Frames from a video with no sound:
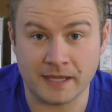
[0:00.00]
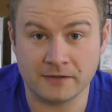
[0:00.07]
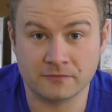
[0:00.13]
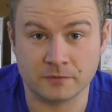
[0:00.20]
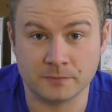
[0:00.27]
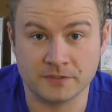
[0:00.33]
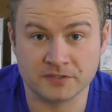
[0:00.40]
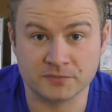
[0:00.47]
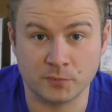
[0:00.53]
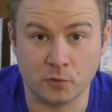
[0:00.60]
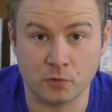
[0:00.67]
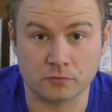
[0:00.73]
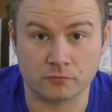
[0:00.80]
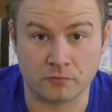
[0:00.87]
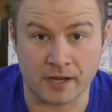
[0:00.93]
then from the
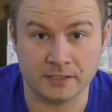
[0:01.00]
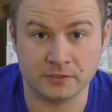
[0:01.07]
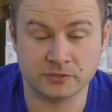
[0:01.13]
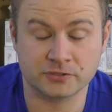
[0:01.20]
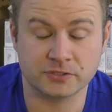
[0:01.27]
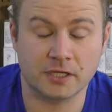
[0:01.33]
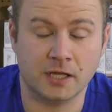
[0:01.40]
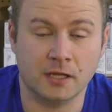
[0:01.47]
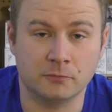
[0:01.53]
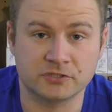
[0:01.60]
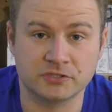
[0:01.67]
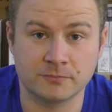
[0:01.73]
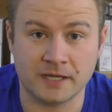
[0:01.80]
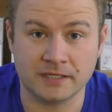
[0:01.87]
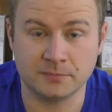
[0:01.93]
Sport range,
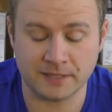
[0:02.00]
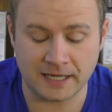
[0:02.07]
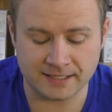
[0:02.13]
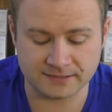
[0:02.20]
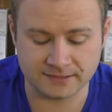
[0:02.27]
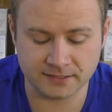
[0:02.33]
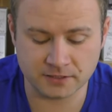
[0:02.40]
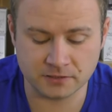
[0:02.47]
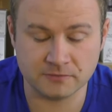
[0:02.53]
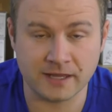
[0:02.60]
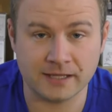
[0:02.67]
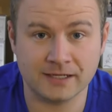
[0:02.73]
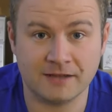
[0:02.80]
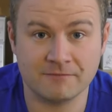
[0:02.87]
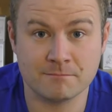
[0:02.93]
which are made of plastic, you
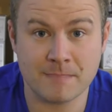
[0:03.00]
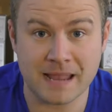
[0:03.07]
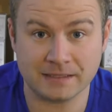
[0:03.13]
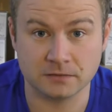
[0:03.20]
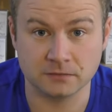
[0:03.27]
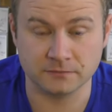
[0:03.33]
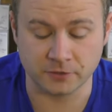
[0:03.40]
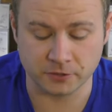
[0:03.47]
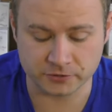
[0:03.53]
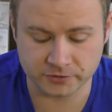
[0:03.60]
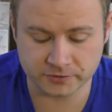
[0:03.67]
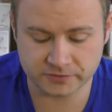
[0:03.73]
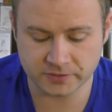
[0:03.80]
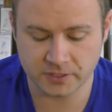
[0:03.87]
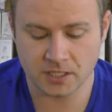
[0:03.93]
then have metal
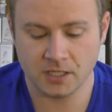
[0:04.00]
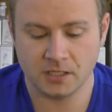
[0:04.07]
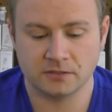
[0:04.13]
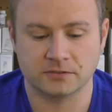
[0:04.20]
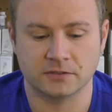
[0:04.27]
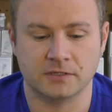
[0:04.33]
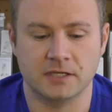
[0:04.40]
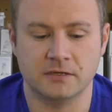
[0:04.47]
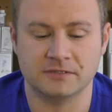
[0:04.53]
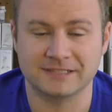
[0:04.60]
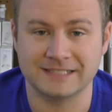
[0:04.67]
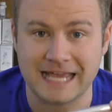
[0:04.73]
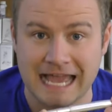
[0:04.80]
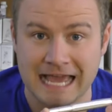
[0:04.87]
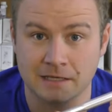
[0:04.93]
versions. So here is
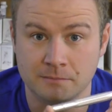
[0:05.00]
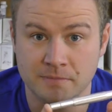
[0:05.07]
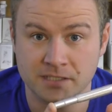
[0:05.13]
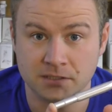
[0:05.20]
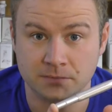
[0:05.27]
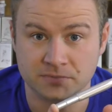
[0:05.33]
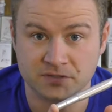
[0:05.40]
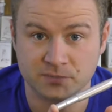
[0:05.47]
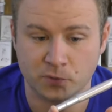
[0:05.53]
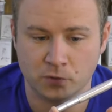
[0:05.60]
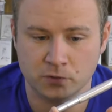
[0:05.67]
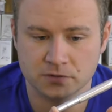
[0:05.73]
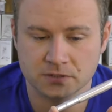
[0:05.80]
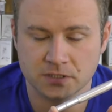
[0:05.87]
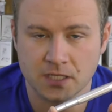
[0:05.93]
an aluminium
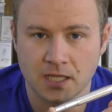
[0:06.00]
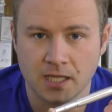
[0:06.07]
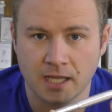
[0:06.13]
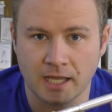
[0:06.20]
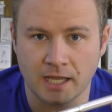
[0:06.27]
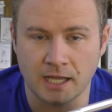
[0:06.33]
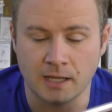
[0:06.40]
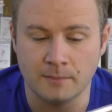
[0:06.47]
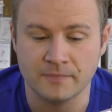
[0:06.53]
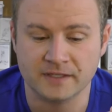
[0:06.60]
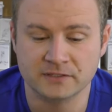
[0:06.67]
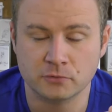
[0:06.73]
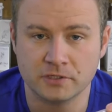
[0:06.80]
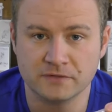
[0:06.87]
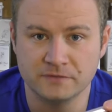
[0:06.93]
Sport.
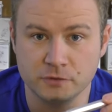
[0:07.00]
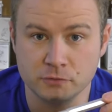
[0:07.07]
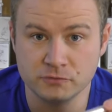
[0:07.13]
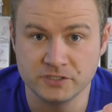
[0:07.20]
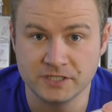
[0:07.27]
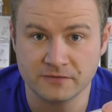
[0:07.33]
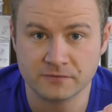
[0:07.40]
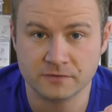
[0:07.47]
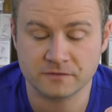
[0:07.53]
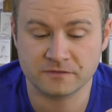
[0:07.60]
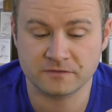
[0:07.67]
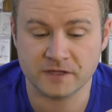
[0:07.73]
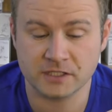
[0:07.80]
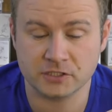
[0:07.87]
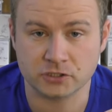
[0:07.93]
There's quite a few different
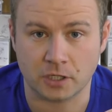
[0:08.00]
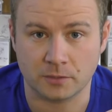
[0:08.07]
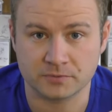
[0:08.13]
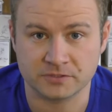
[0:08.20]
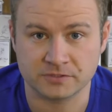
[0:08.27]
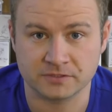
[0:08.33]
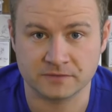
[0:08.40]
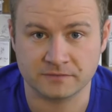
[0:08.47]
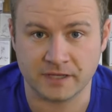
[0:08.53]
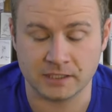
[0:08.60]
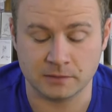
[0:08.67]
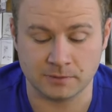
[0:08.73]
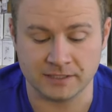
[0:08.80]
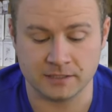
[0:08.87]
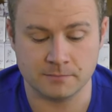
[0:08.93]
finish options
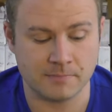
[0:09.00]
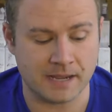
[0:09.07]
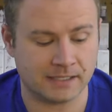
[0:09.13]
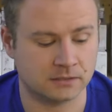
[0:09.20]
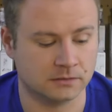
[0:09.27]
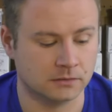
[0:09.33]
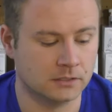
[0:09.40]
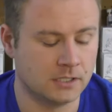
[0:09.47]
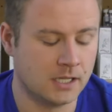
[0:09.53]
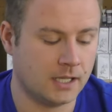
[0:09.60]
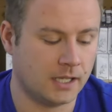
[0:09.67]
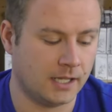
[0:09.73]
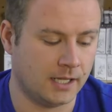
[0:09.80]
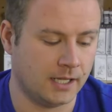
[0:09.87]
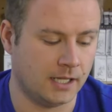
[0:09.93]
available in the metal
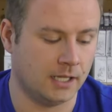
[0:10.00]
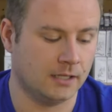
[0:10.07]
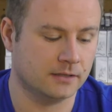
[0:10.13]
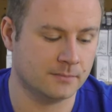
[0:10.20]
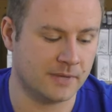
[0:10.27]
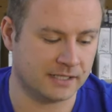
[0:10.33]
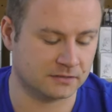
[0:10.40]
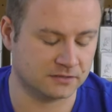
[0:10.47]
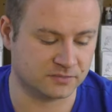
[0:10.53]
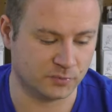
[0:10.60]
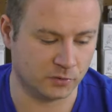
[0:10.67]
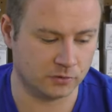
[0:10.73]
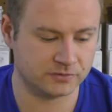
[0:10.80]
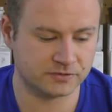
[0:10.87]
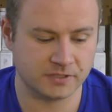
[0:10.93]

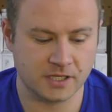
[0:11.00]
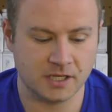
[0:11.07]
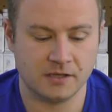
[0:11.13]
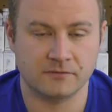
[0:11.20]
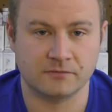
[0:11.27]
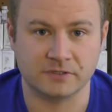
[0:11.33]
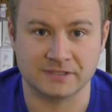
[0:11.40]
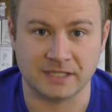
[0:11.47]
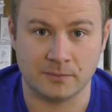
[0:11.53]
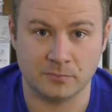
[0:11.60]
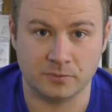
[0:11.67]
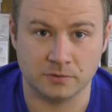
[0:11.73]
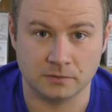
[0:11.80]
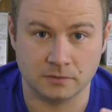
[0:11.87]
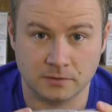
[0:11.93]
Sports. For
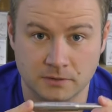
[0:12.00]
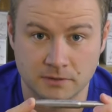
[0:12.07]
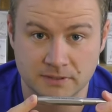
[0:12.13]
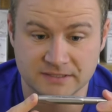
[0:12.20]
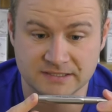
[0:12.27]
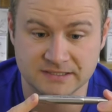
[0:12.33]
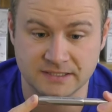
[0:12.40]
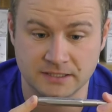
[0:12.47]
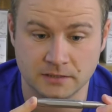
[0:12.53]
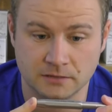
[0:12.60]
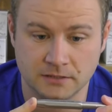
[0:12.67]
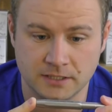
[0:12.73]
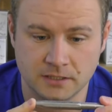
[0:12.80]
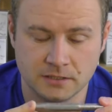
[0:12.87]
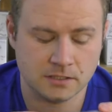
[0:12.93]
example,
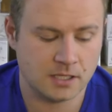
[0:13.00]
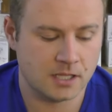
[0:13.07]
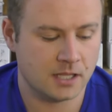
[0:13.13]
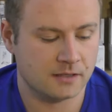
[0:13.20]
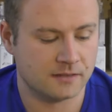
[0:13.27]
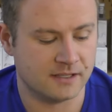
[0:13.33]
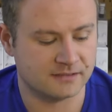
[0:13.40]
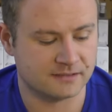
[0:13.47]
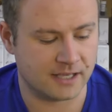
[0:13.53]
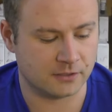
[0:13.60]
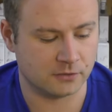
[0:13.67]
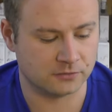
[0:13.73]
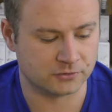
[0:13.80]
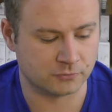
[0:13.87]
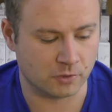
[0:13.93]
steel here. There's
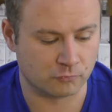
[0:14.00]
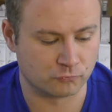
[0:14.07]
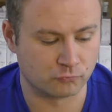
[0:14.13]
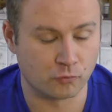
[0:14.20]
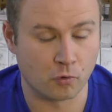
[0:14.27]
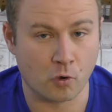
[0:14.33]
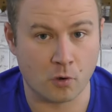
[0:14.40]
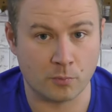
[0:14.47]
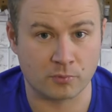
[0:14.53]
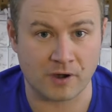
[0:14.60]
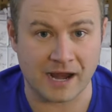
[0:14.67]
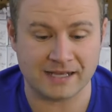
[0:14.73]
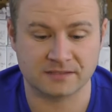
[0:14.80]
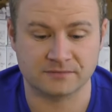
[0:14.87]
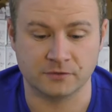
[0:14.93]
then also a raw
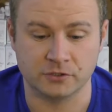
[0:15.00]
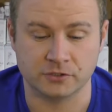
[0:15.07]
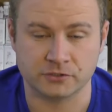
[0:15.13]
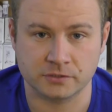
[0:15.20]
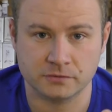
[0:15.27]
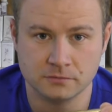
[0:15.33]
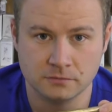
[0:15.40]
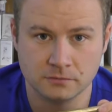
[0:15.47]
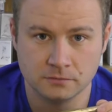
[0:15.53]
brass version.